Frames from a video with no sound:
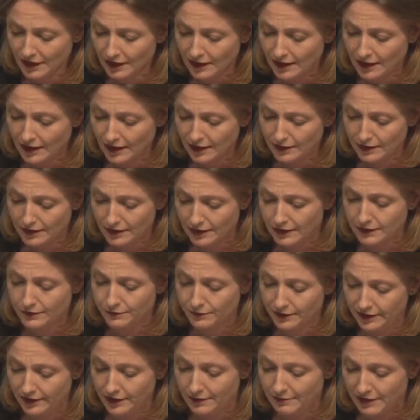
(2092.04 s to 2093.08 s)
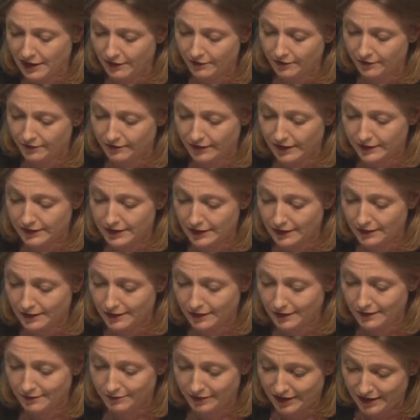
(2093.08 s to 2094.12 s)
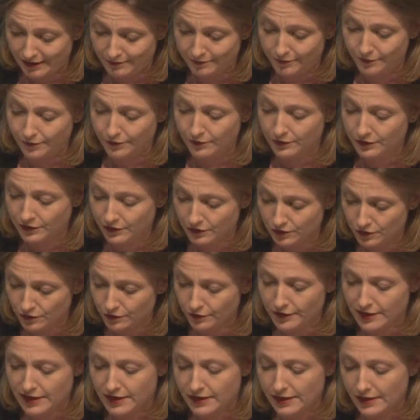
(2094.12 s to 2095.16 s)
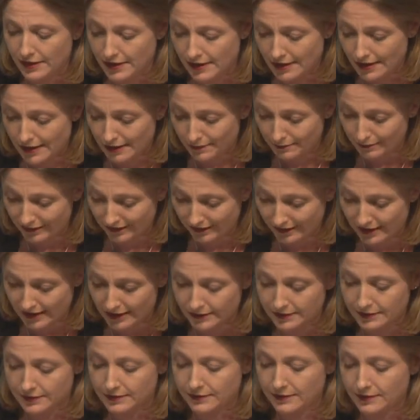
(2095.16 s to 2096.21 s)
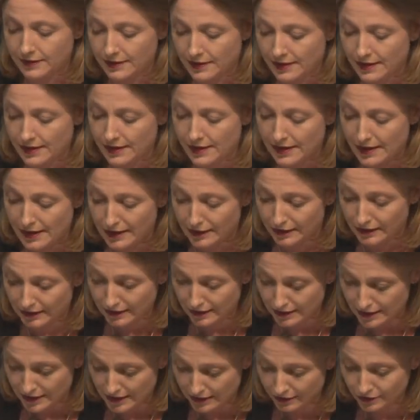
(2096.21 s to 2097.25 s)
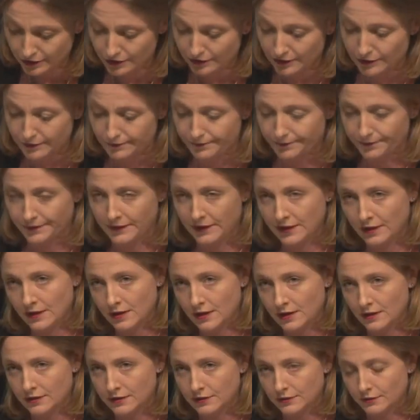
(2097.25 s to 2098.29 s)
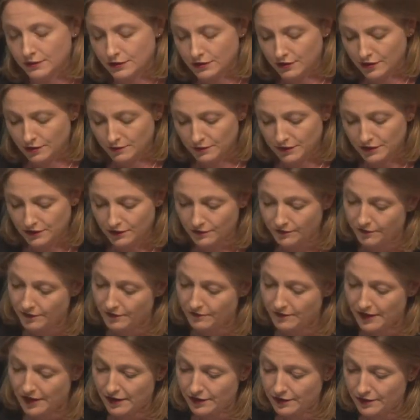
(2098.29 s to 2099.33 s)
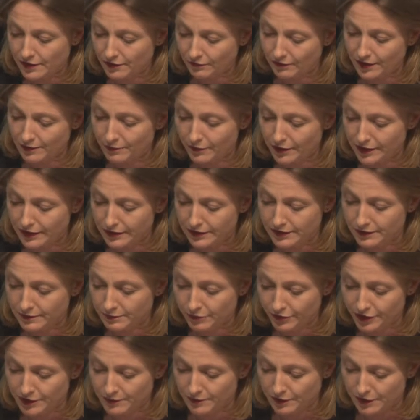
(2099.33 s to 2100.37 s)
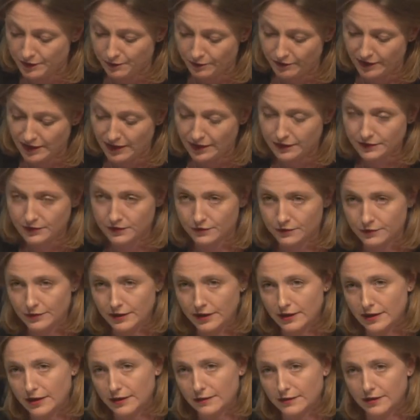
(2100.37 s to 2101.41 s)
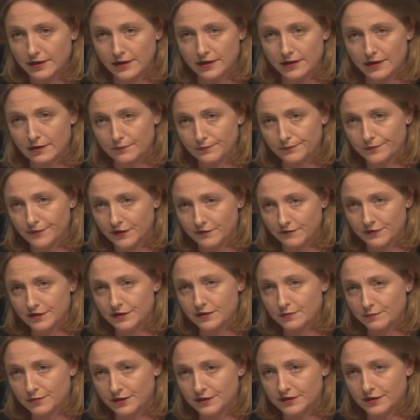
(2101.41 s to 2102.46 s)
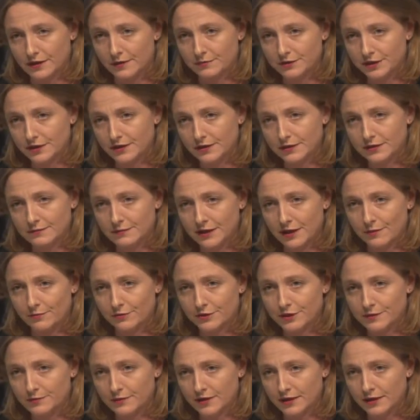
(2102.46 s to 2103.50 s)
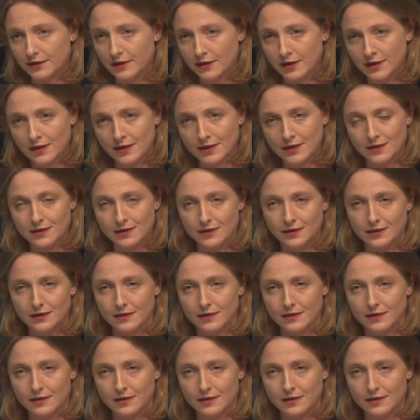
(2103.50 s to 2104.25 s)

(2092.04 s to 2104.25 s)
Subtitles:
and it is really about reflecting people, story and place and connection. So in terms of the value that we bring to Brisbane's brand story and the visitor perceptions about Brisbane, it